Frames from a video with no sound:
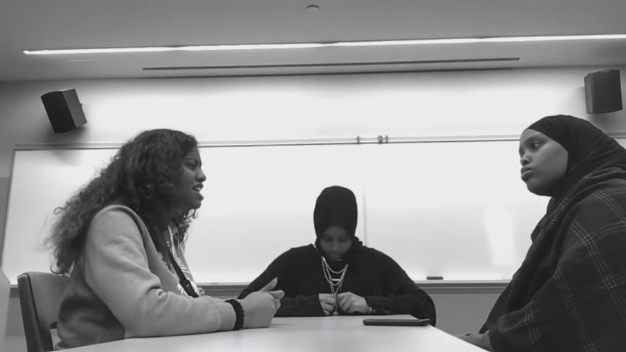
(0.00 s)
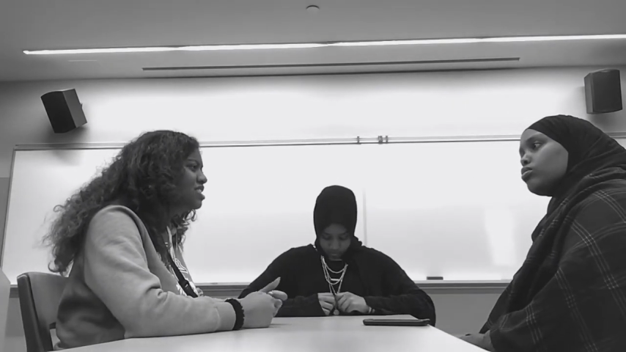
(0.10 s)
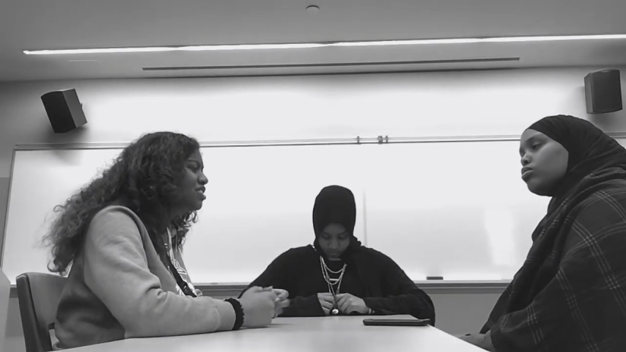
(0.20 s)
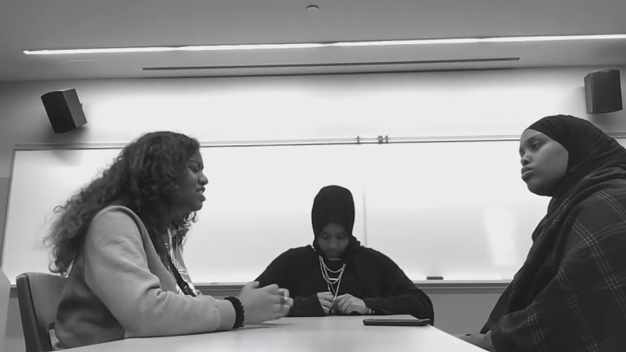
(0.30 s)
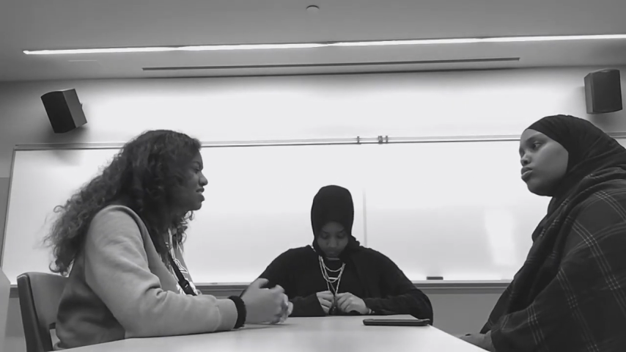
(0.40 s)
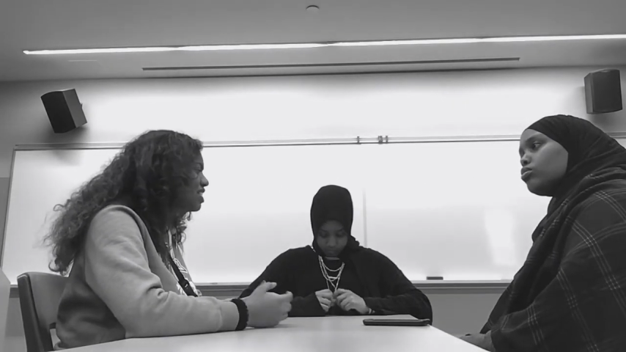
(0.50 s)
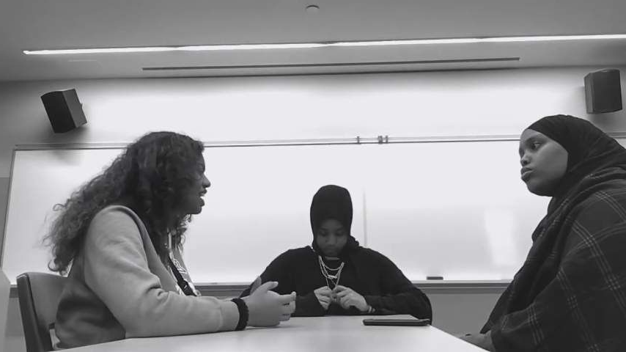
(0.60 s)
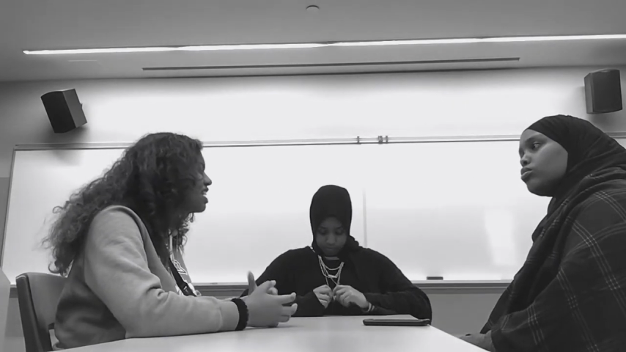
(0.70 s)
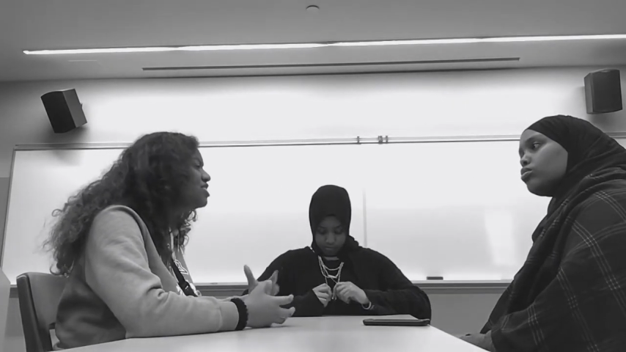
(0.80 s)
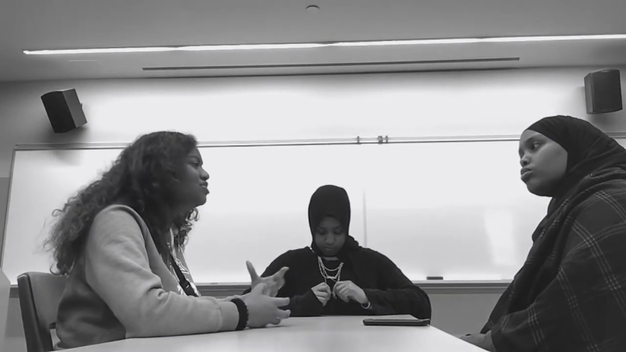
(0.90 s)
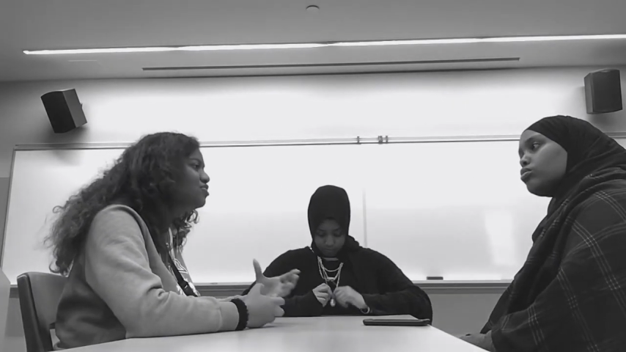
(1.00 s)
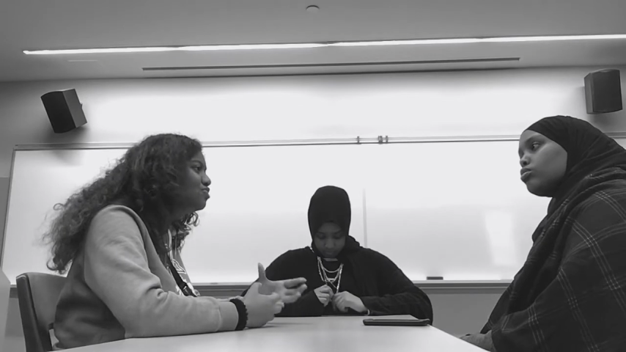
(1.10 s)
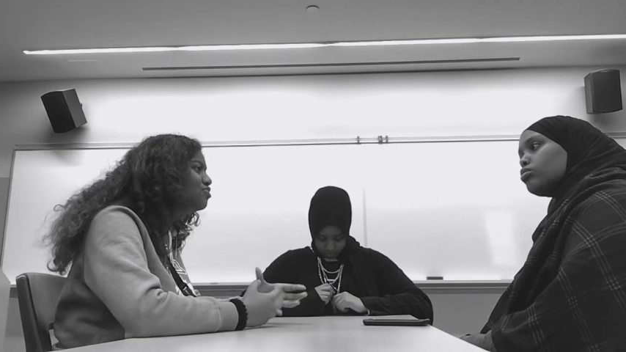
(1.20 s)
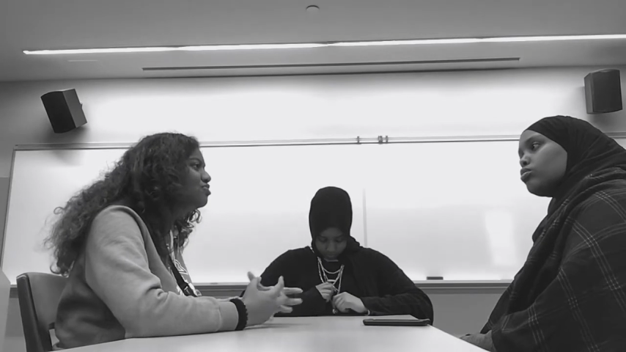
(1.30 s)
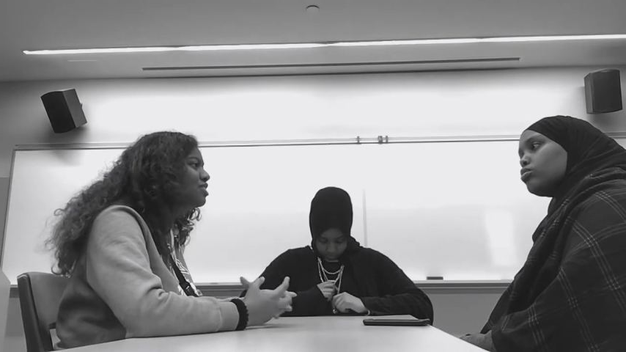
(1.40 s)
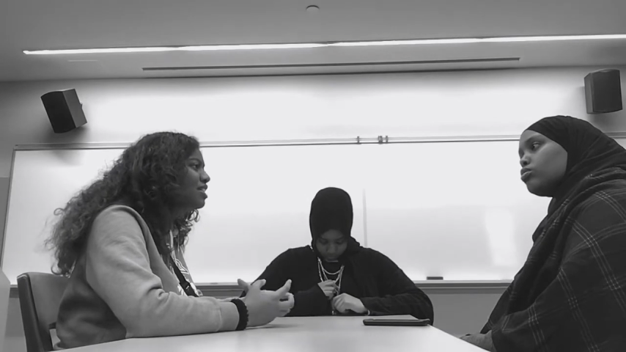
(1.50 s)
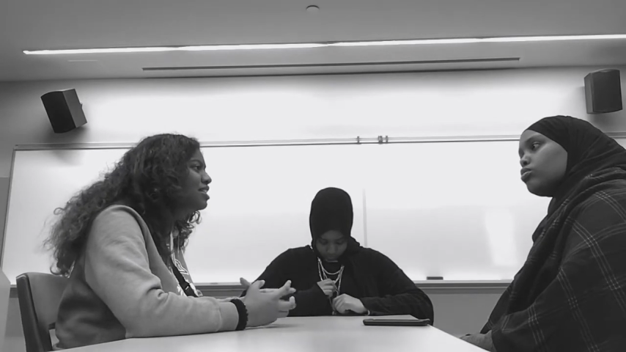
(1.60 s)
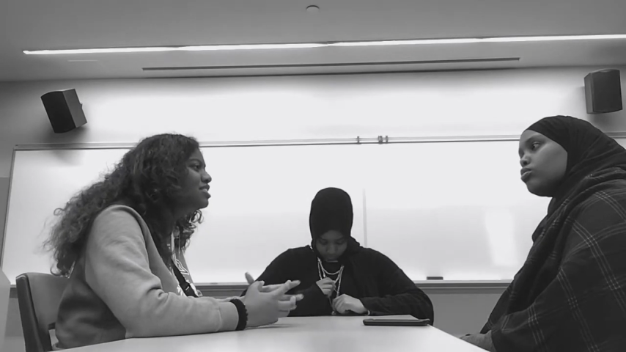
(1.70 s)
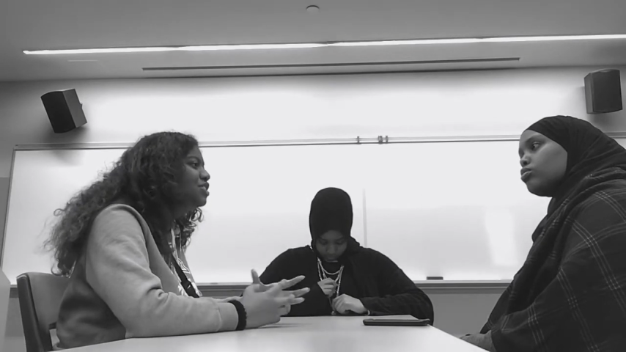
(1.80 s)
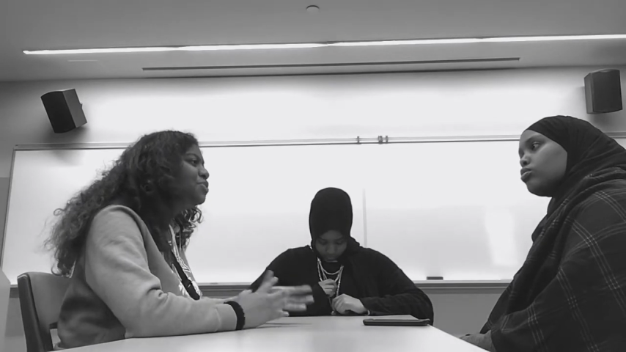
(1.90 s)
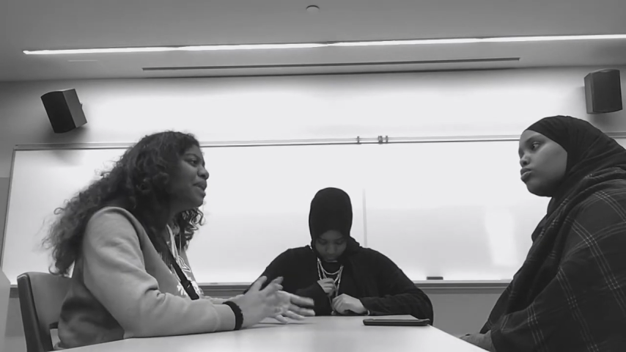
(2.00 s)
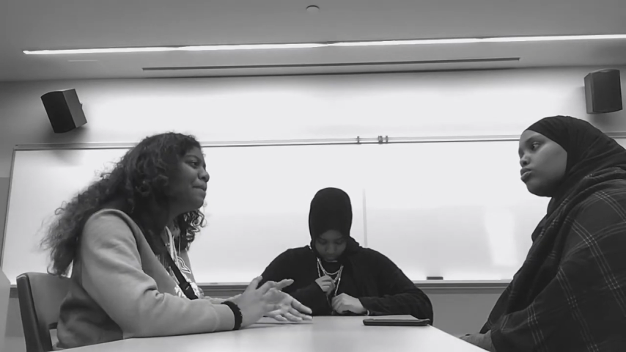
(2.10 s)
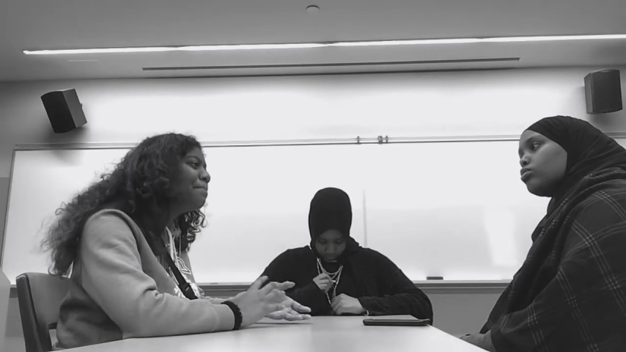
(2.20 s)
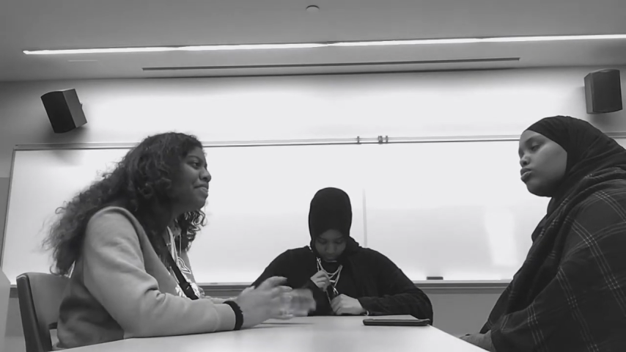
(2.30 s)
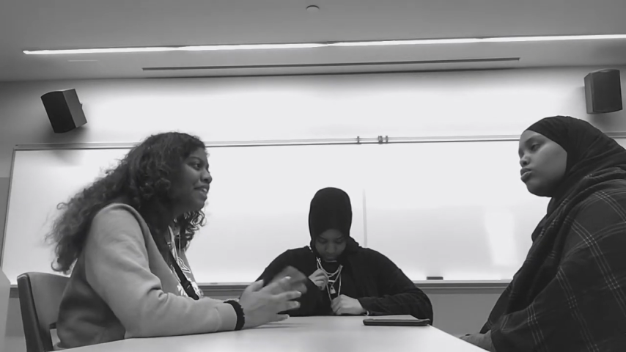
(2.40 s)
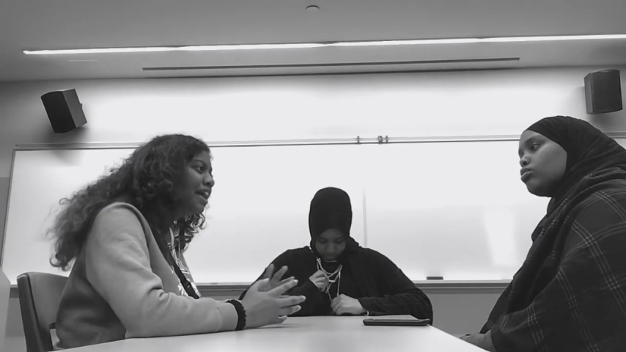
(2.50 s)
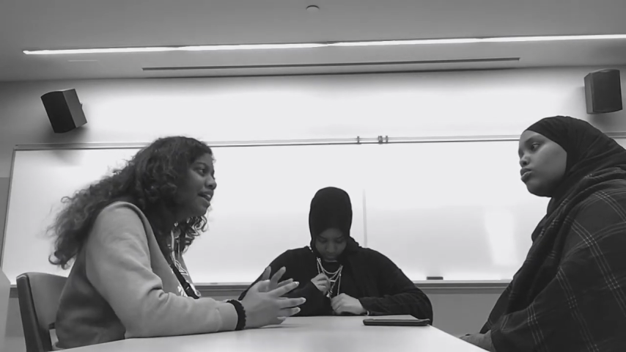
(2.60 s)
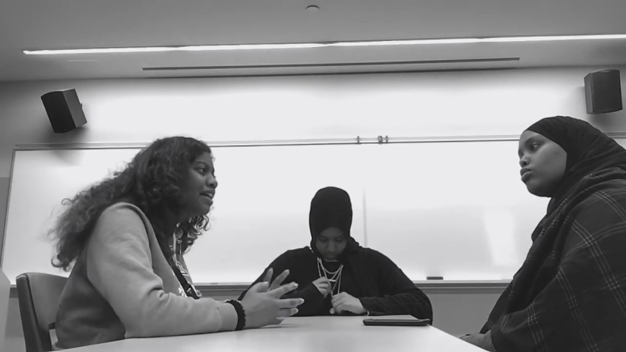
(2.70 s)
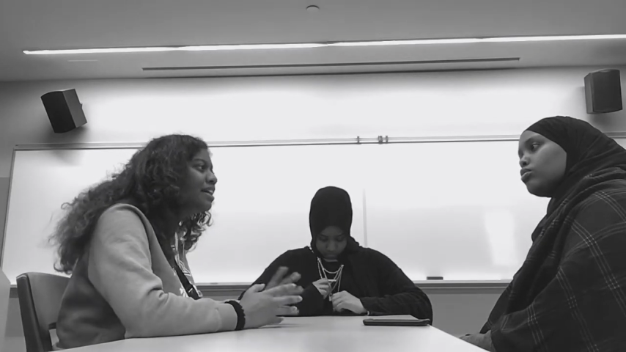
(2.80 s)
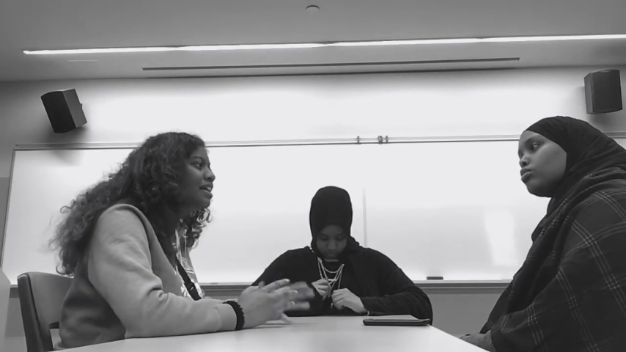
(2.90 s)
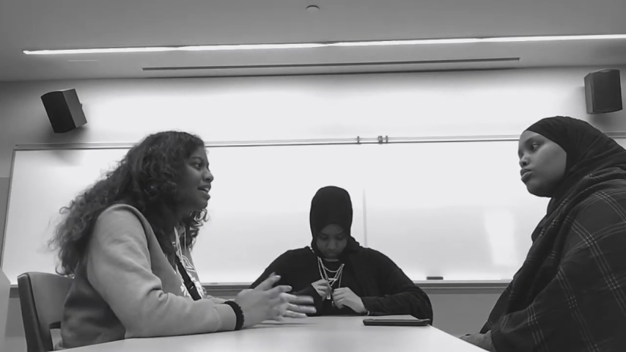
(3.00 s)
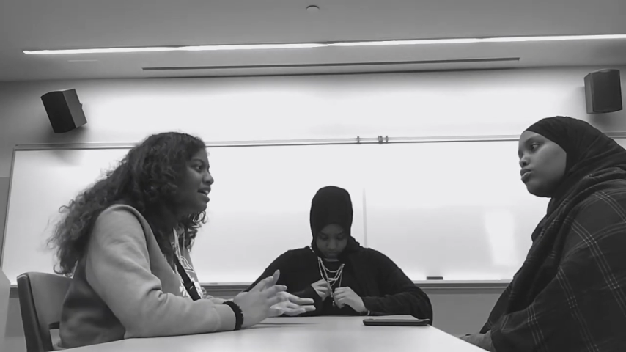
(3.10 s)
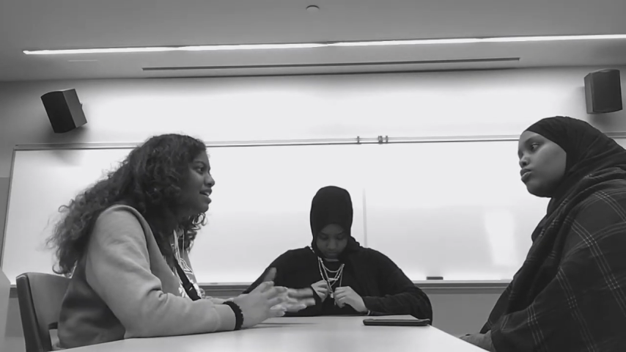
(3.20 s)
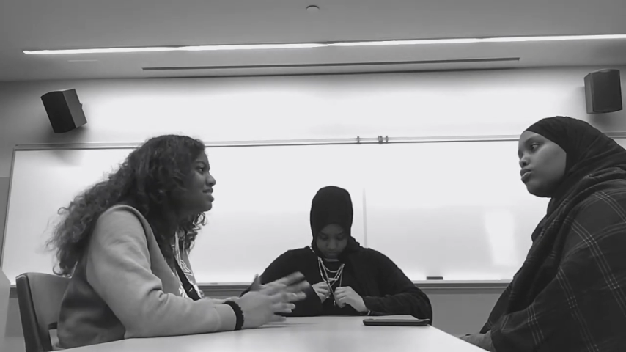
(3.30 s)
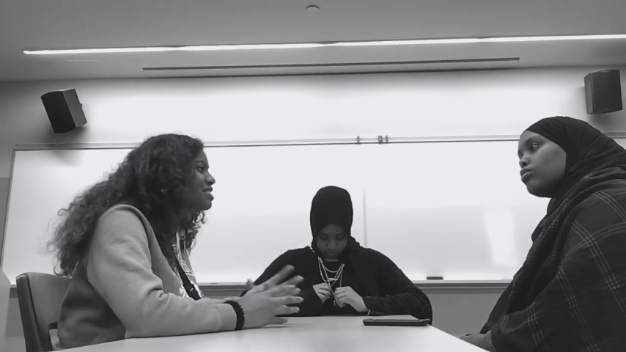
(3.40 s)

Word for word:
Speaker 1: It's, it's like a new, new hip thing. It's